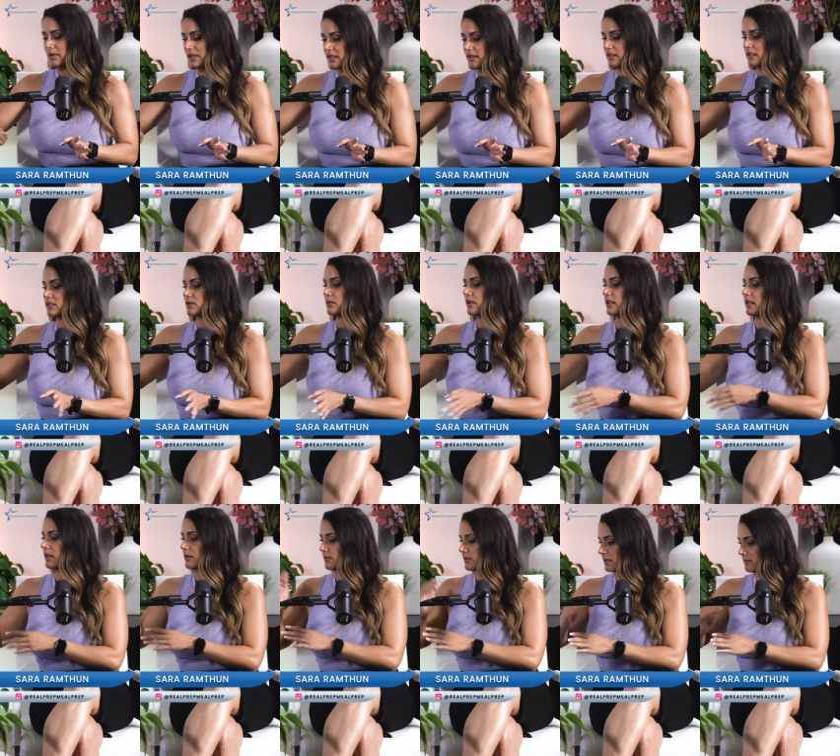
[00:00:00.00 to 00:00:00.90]
I'm hitting this
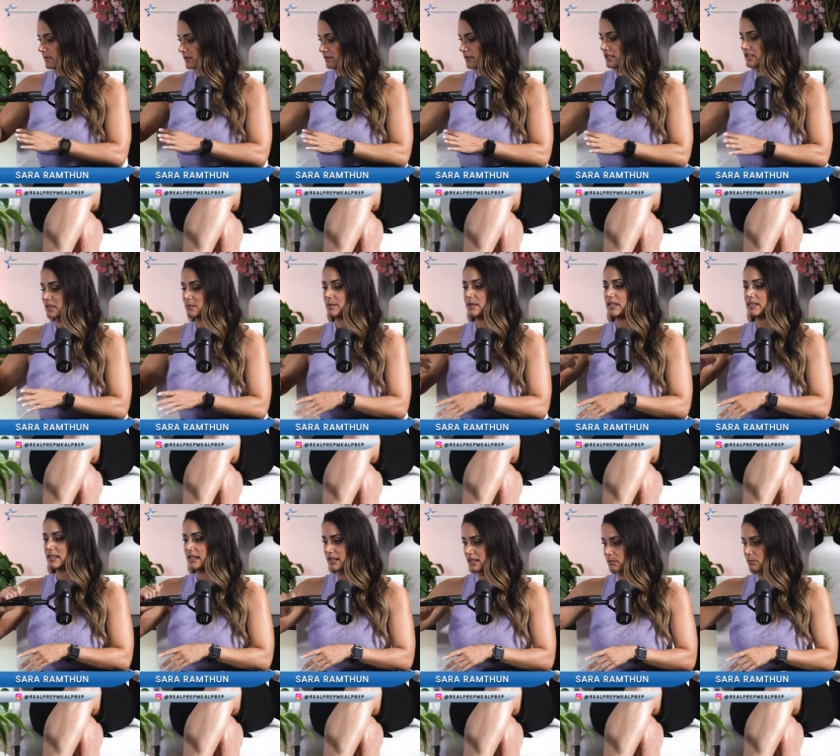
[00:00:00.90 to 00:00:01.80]
one. I read my
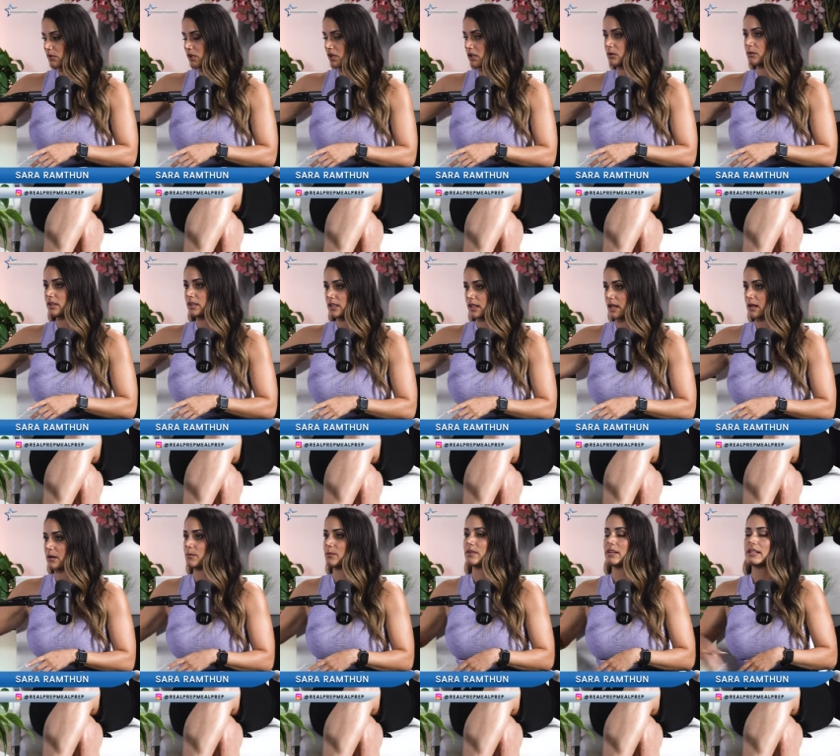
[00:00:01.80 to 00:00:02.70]
recipes, hit them all one,
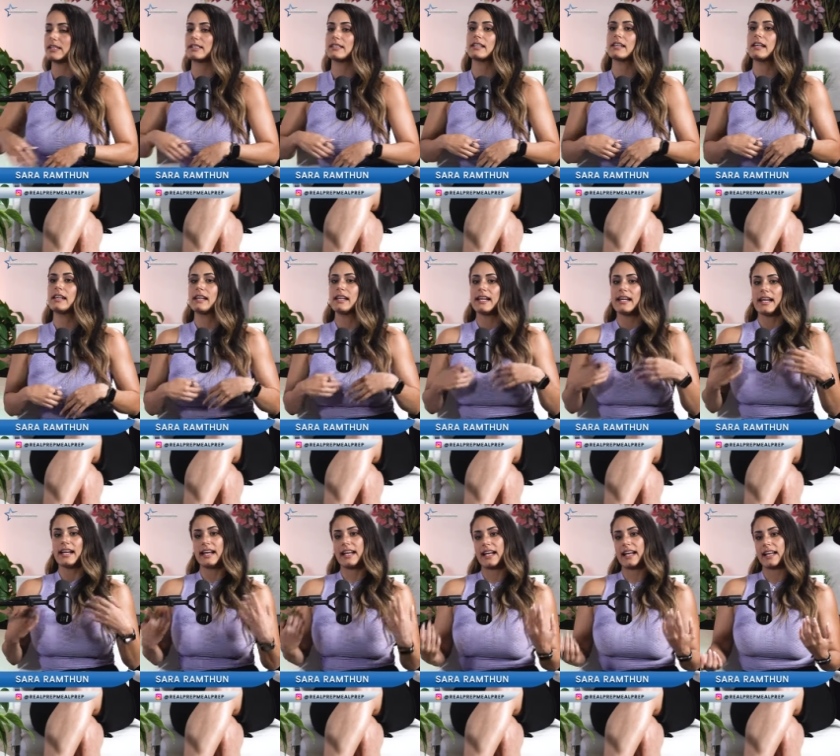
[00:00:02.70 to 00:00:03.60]
at once.
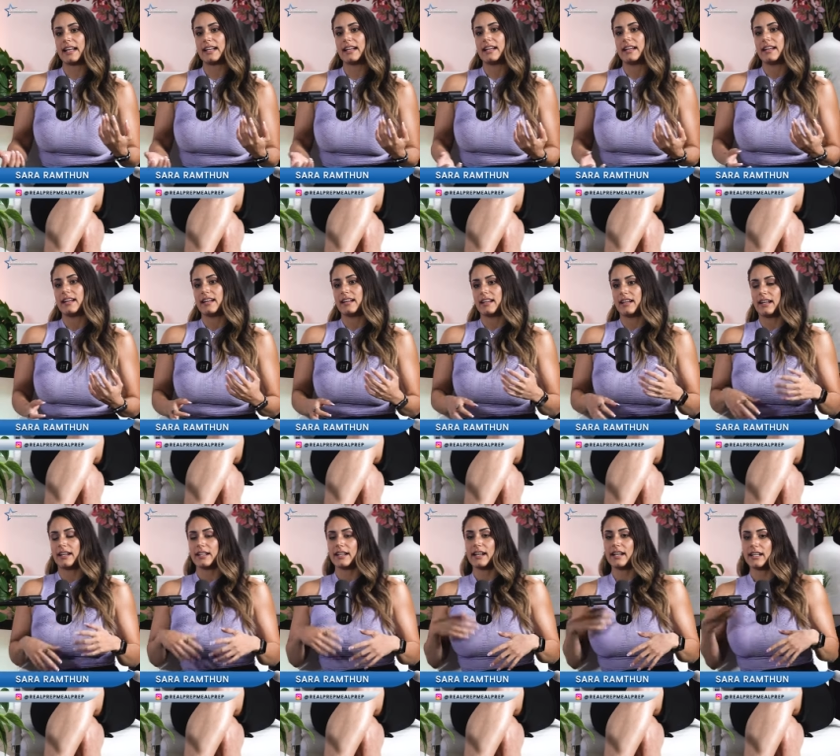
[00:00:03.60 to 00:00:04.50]
And
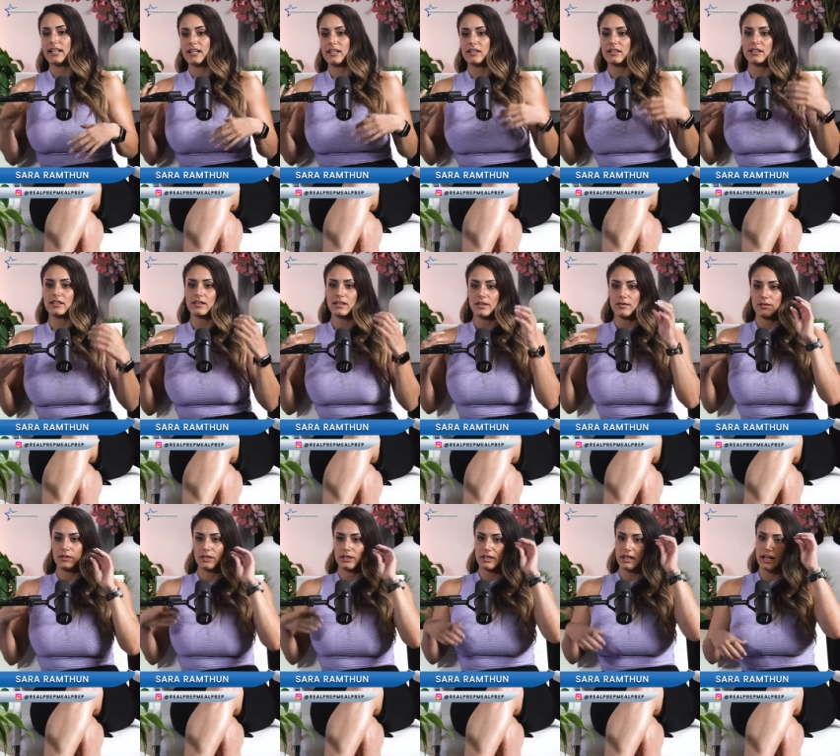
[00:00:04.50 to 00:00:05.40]
I kind of, if
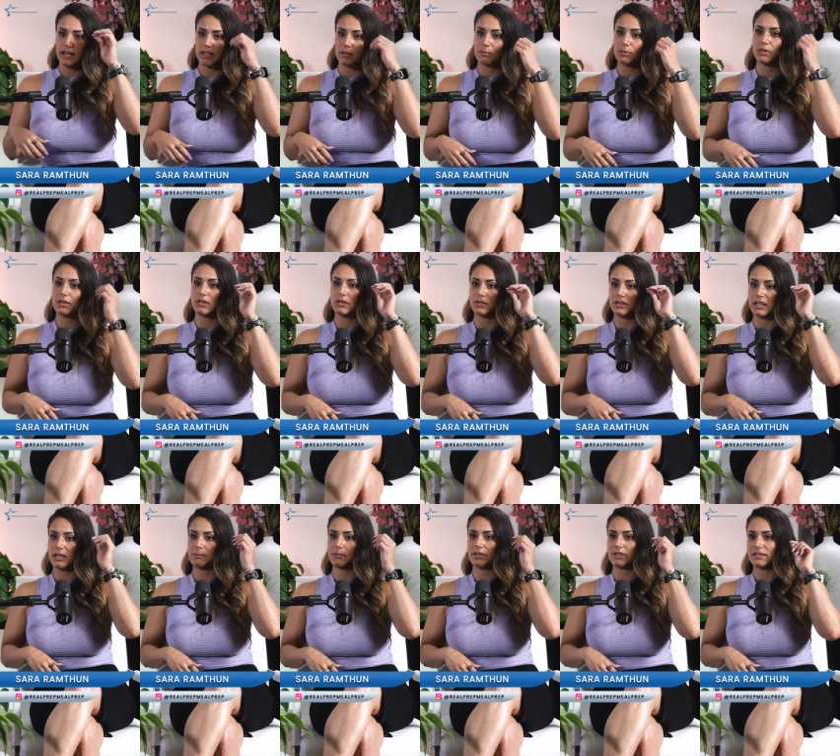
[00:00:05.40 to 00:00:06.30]
you can kind of
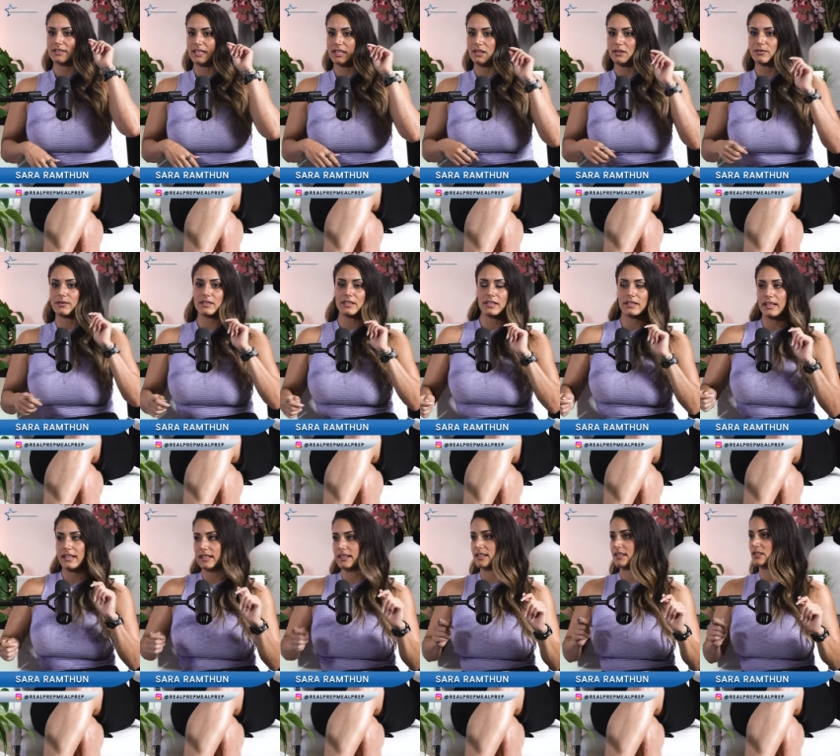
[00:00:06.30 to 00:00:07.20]
program yourself into
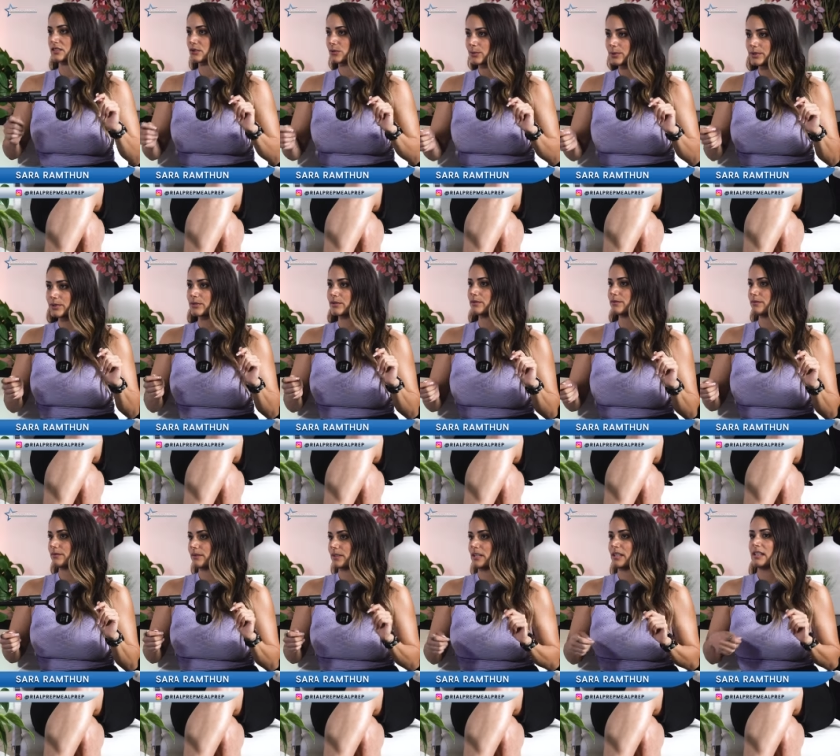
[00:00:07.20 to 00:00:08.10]
like this
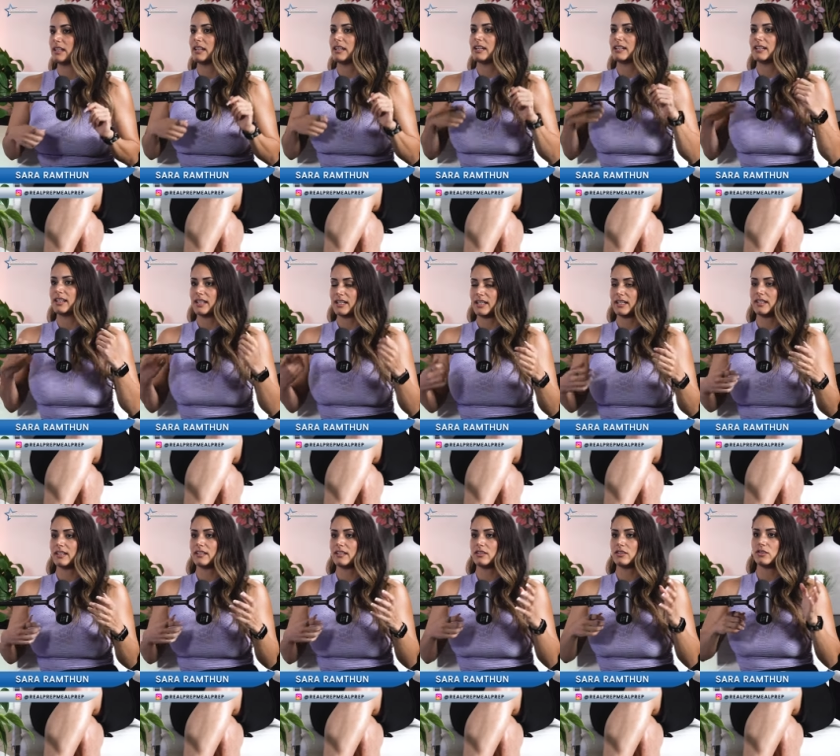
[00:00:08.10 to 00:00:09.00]
groove,
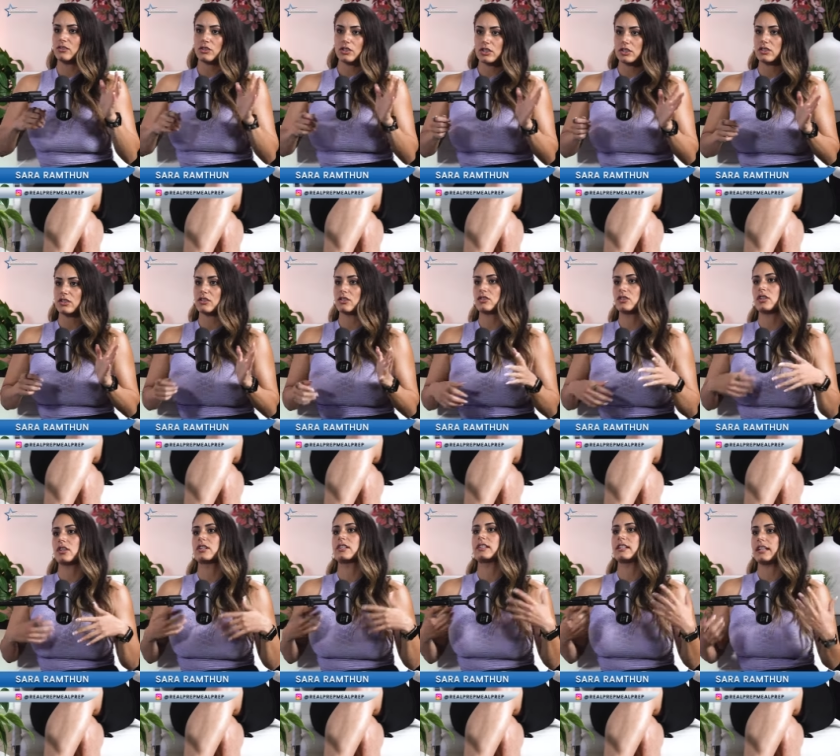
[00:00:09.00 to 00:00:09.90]
then you just you
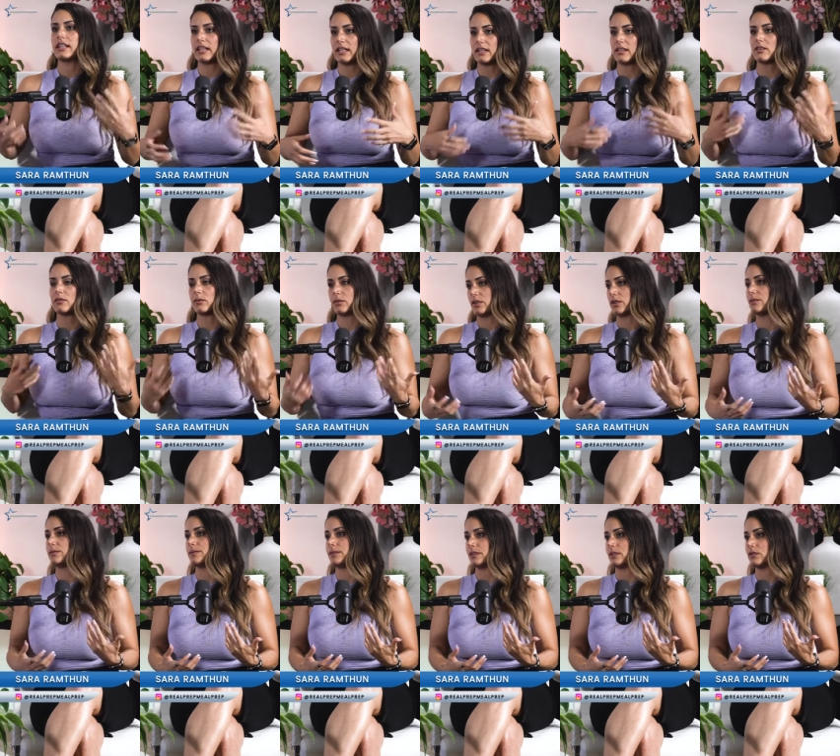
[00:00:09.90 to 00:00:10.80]
start to get a
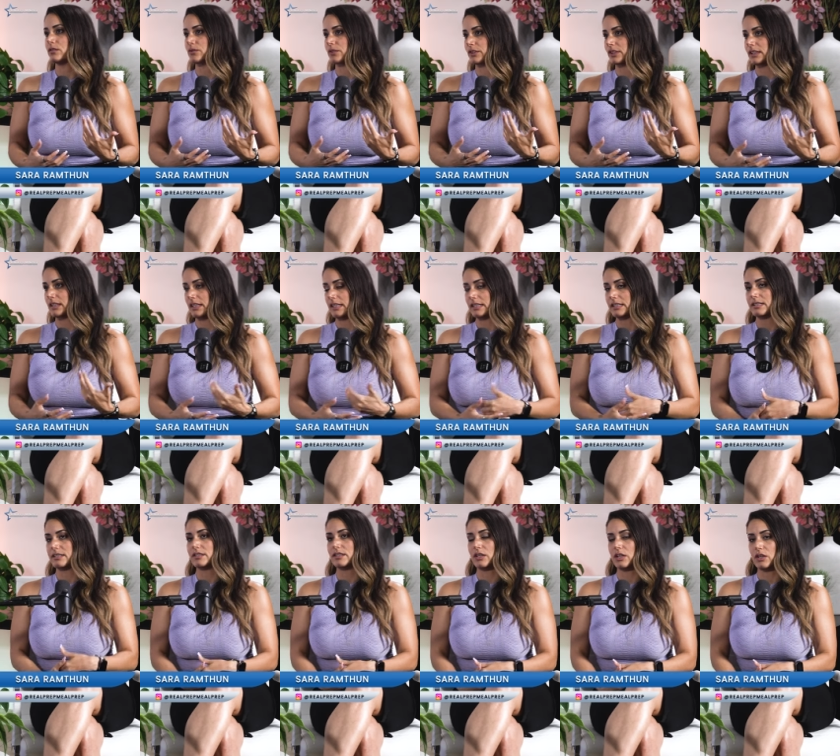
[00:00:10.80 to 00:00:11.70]
good feel for
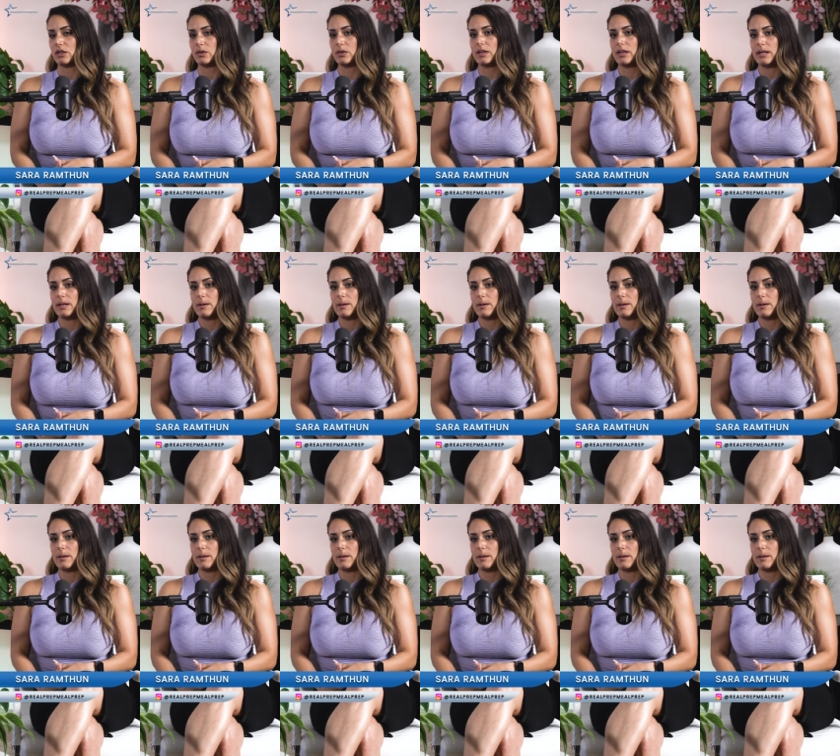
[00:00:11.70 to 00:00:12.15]
things. So